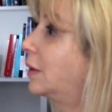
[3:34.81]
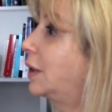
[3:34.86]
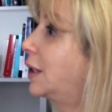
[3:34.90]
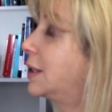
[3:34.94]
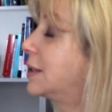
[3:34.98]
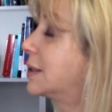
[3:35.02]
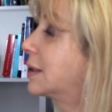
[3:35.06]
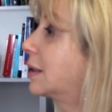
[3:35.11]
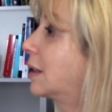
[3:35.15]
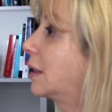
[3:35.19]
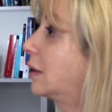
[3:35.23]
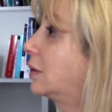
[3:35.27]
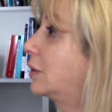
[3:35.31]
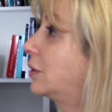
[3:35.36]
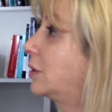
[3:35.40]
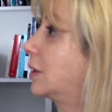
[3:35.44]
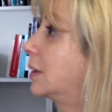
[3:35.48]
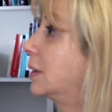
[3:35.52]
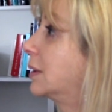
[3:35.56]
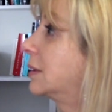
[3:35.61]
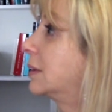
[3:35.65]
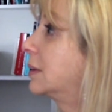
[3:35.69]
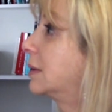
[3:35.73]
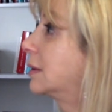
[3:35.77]
these
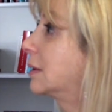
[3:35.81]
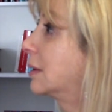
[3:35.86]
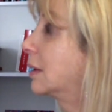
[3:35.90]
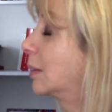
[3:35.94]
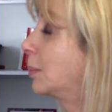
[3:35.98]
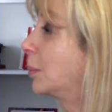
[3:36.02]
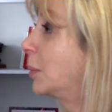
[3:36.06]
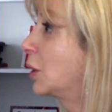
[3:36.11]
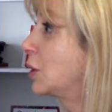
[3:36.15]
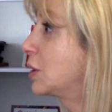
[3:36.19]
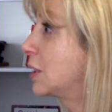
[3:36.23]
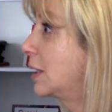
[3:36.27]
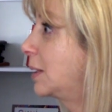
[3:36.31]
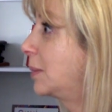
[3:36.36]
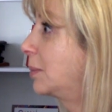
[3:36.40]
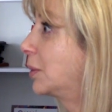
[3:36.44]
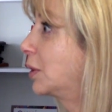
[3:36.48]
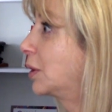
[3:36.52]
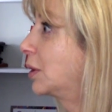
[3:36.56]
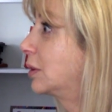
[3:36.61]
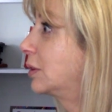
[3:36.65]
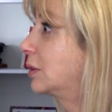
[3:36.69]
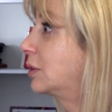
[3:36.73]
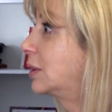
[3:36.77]
countries,
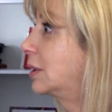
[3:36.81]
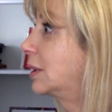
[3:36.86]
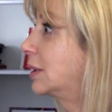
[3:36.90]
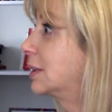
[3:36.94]
Muslim countries,